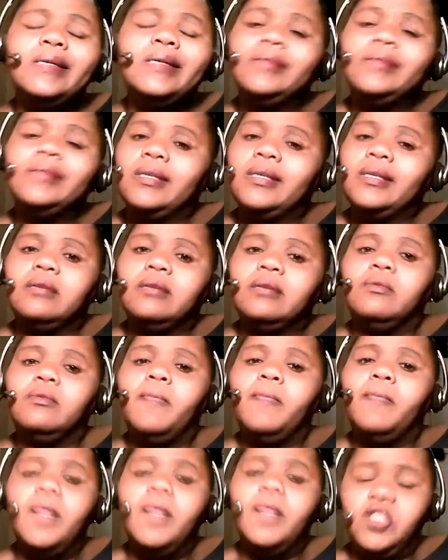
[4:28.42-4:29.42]
Now
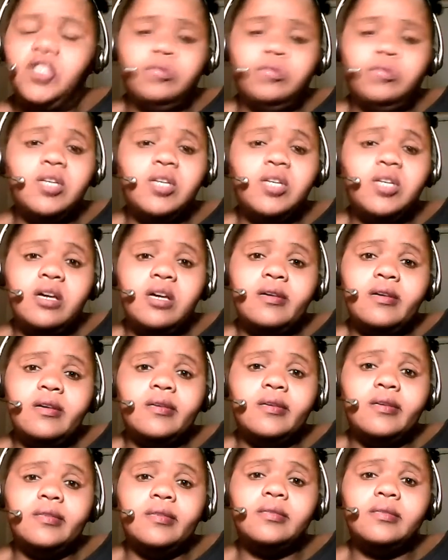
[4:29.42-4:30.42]
just
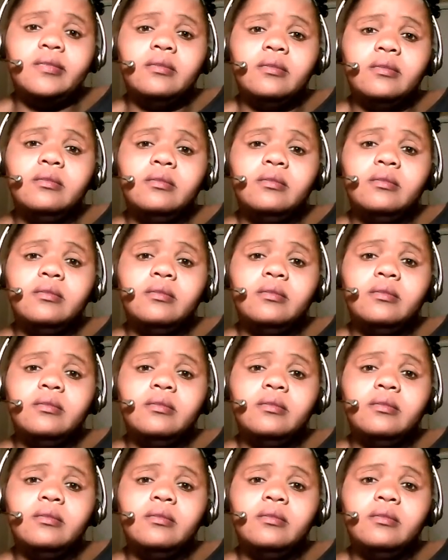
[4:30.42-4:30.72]
because